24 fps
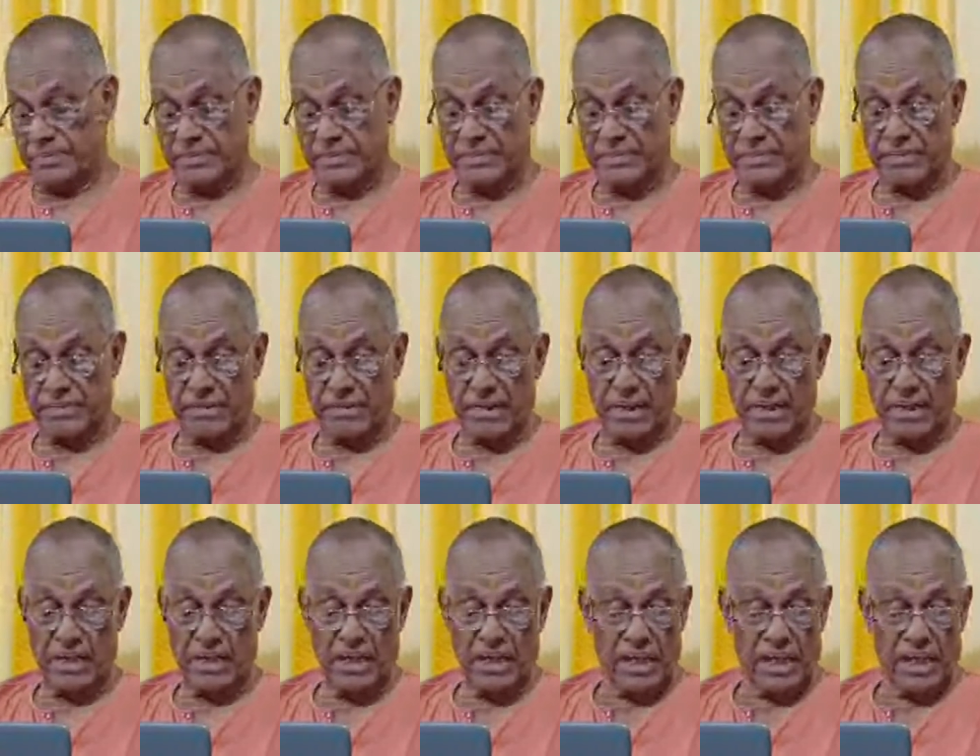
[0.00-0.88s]
the
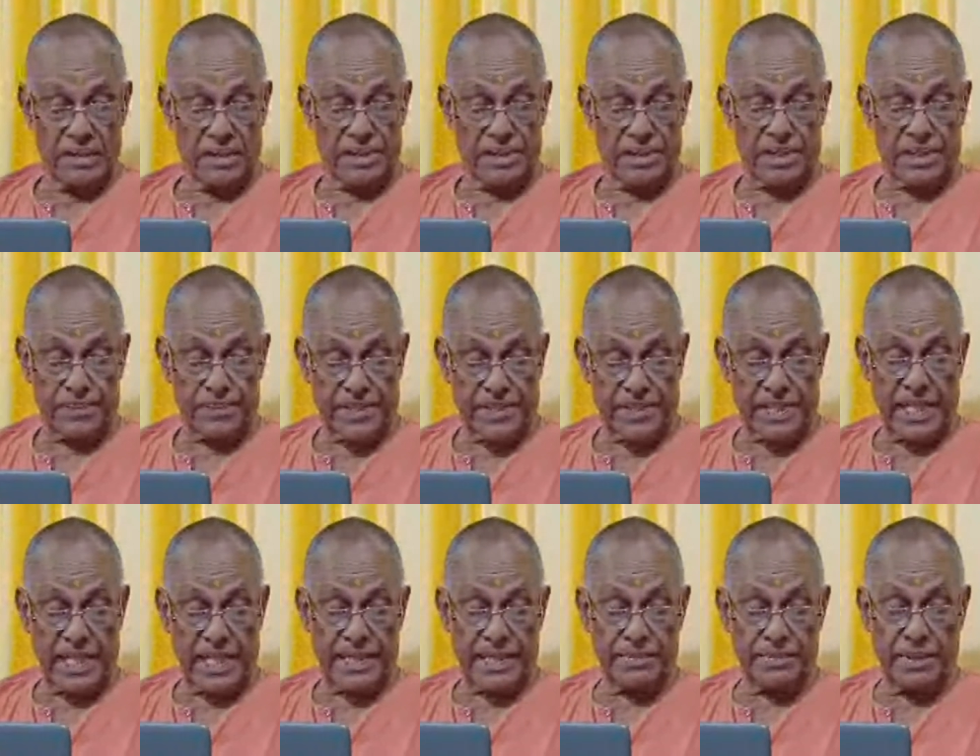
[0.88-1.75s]
substratum, the
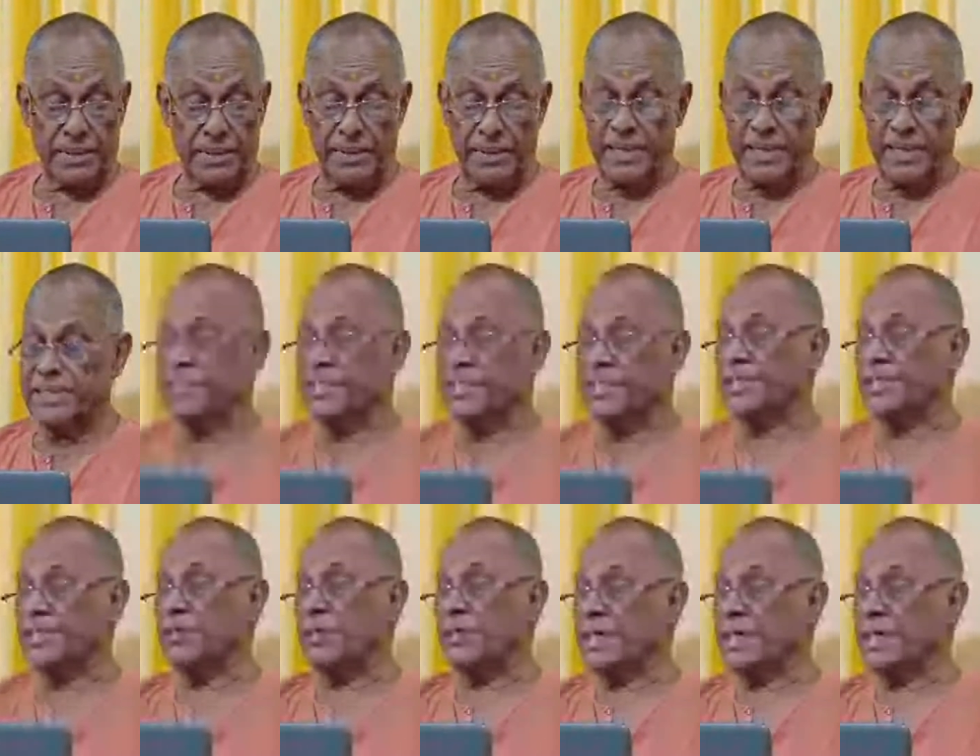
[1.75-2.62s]
base, is not
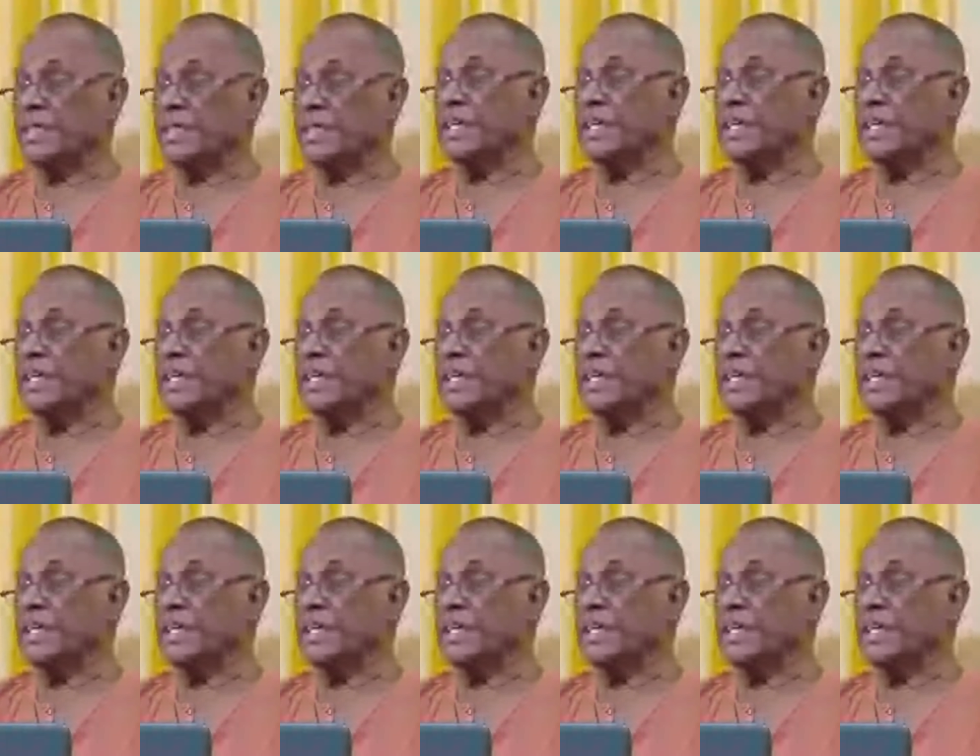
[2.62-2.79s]
recognized.